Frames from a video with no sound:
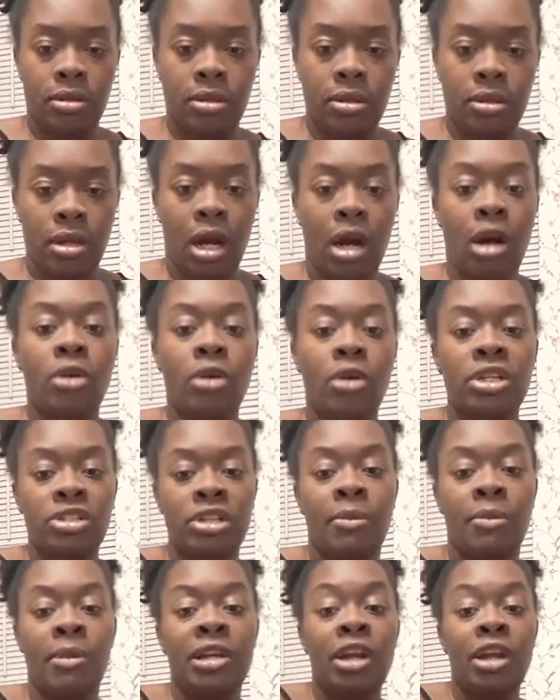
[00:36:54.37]
Oh, you're
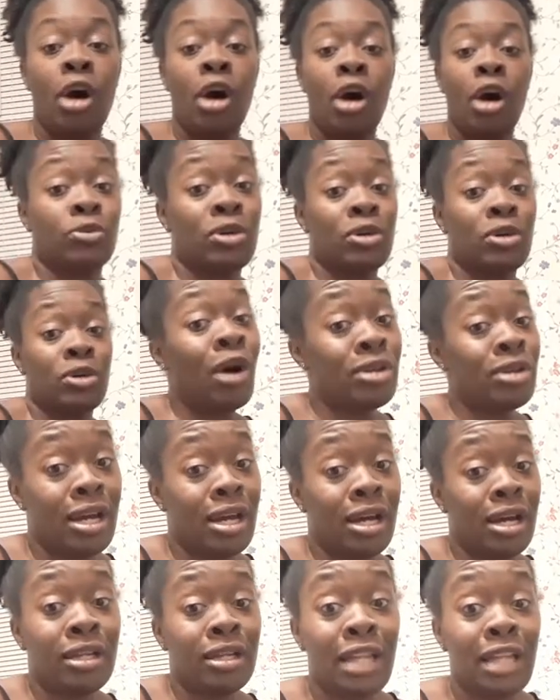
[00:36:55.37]
talking about the older one. Oh
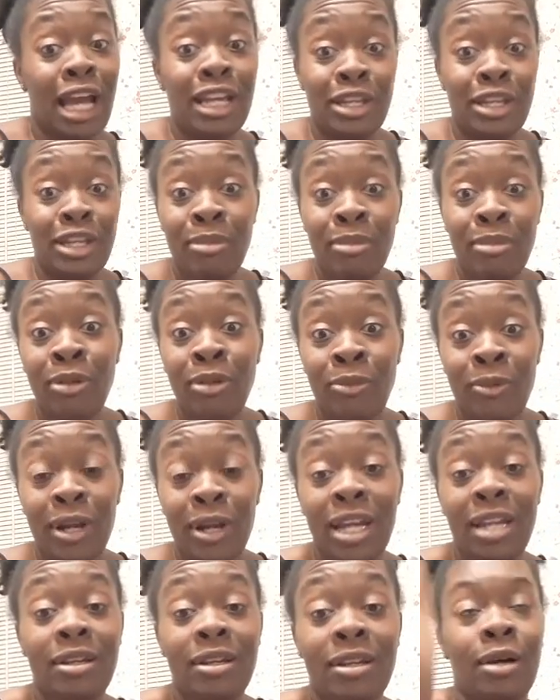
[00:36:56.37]
yeah. Like, you remember
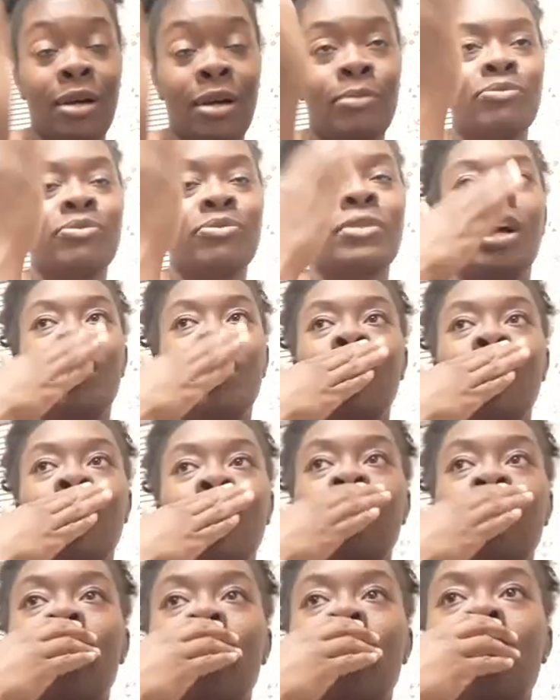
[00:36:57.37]

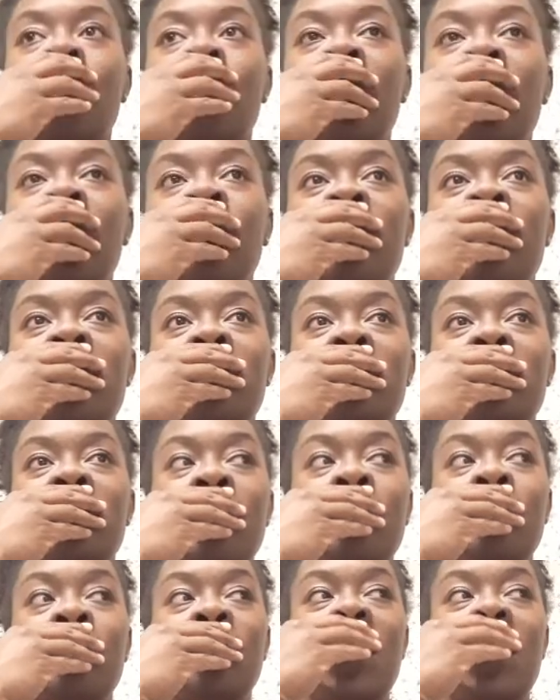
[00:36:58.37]
Ram and
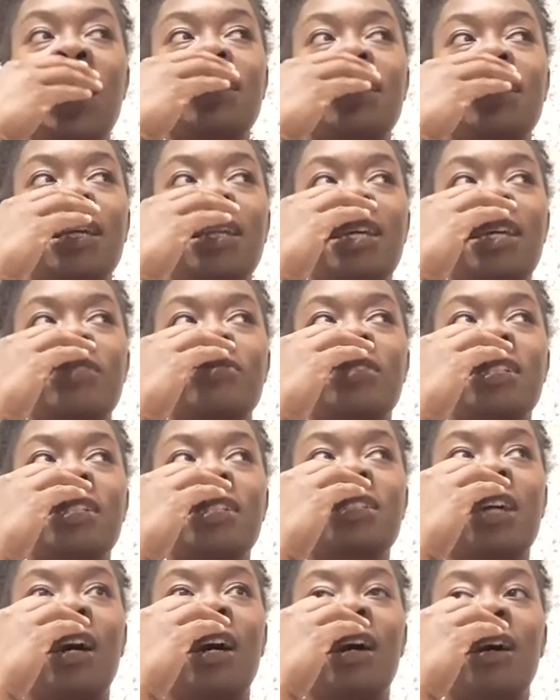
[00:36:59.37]
Stimpy, I think that's what it's
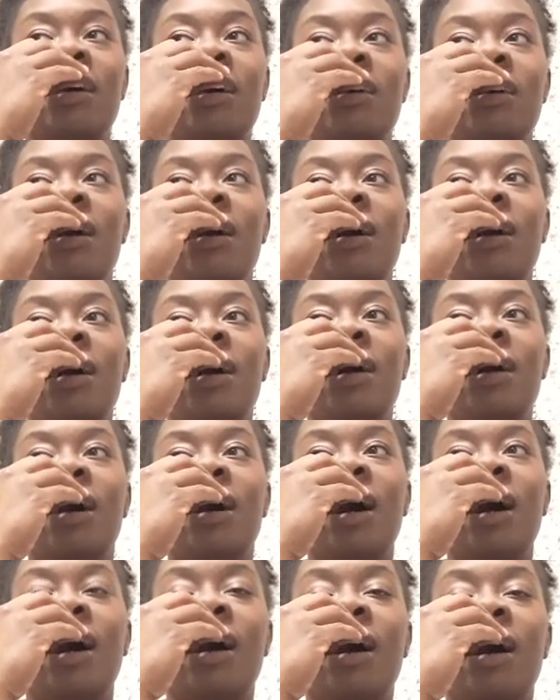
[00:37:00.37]
called.
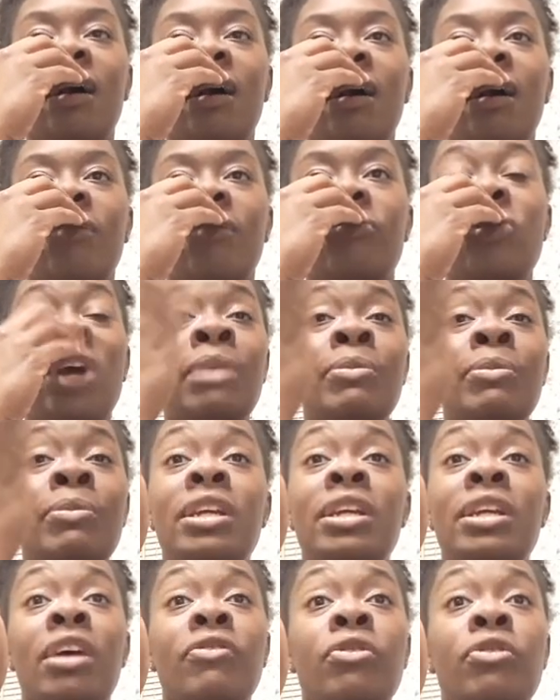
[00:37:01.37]
You gotta be
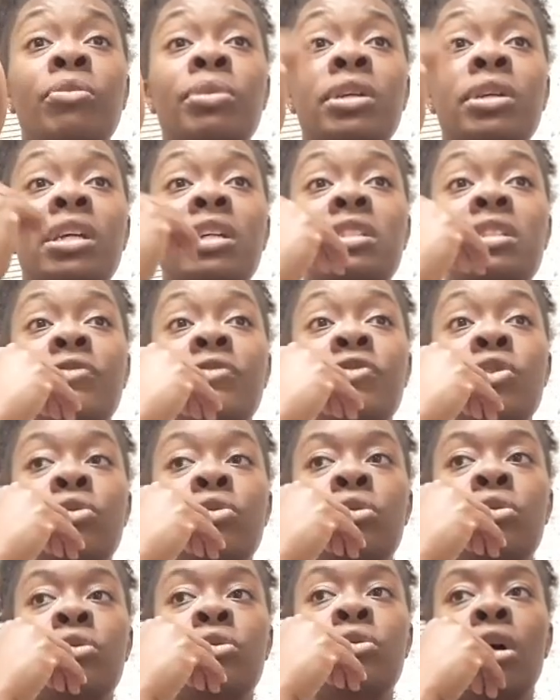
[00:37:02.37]
careful, because if
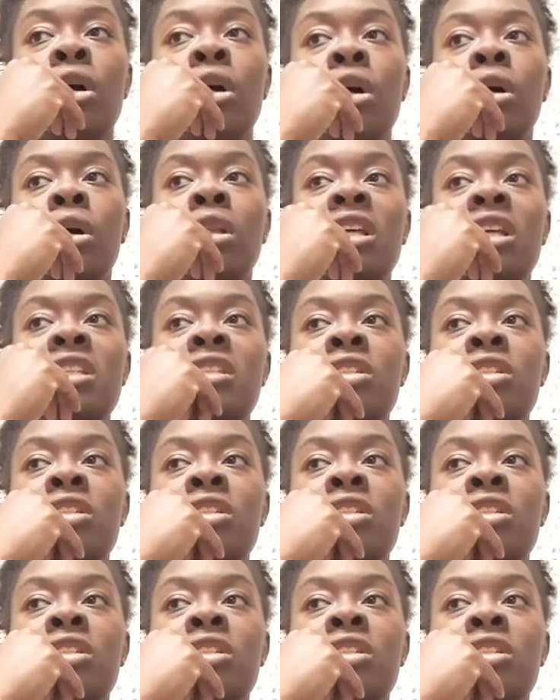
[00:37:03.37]
you listen to